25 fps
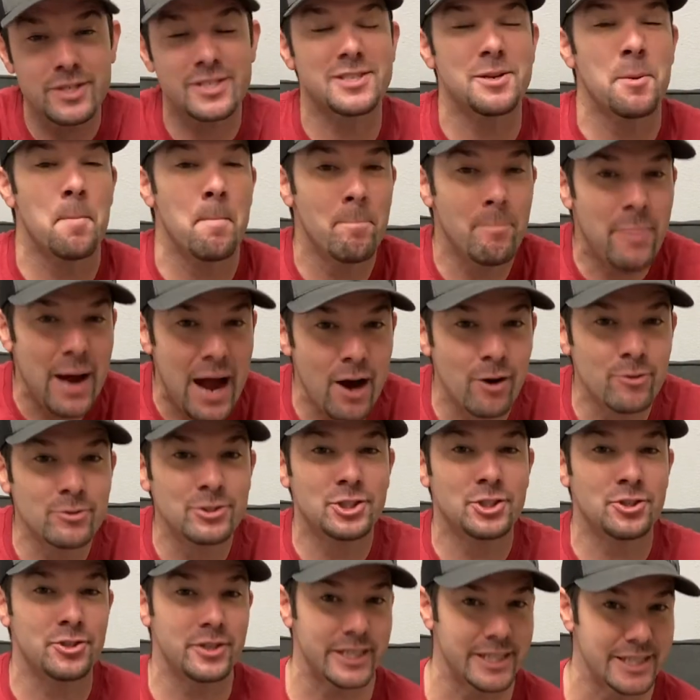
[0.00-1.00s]
some
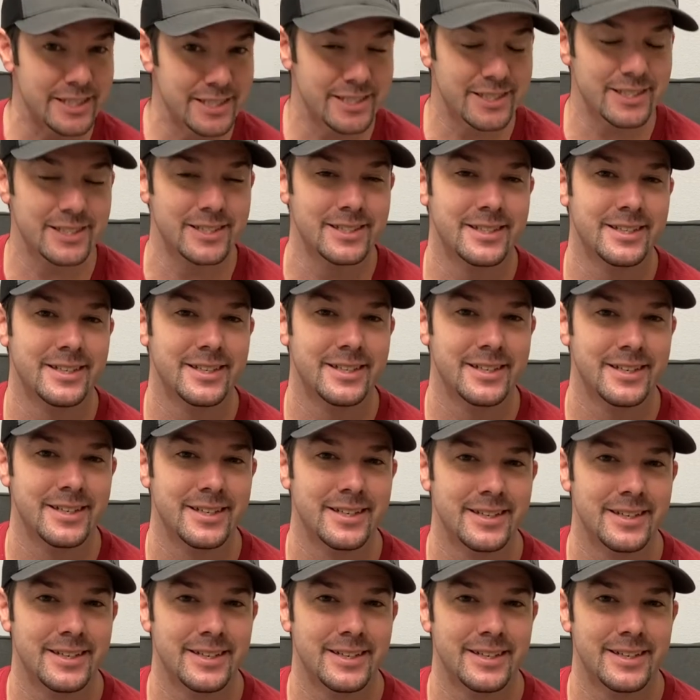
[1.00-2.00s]
boundaries
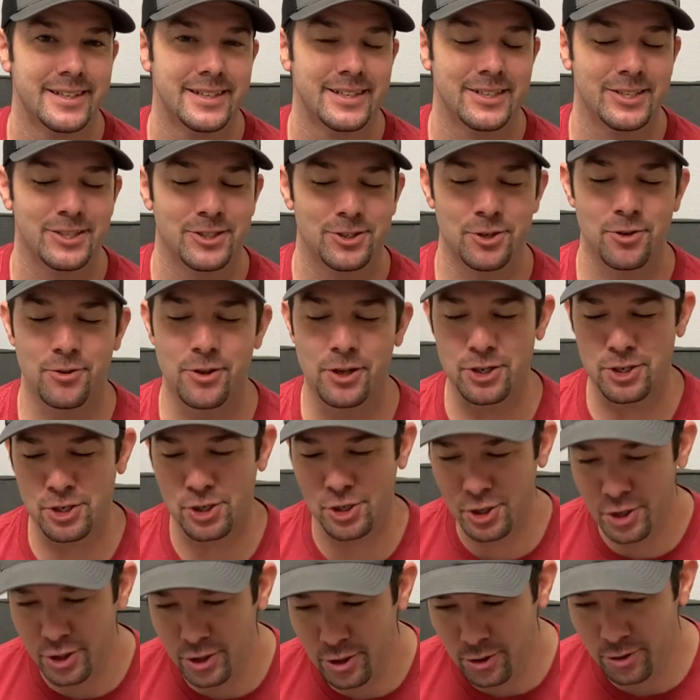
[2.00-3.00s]
so that
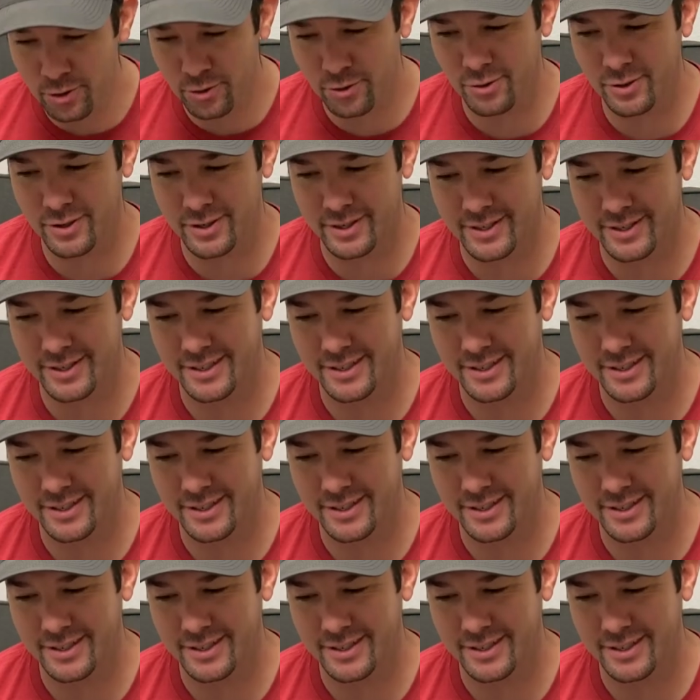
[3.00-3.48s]
you,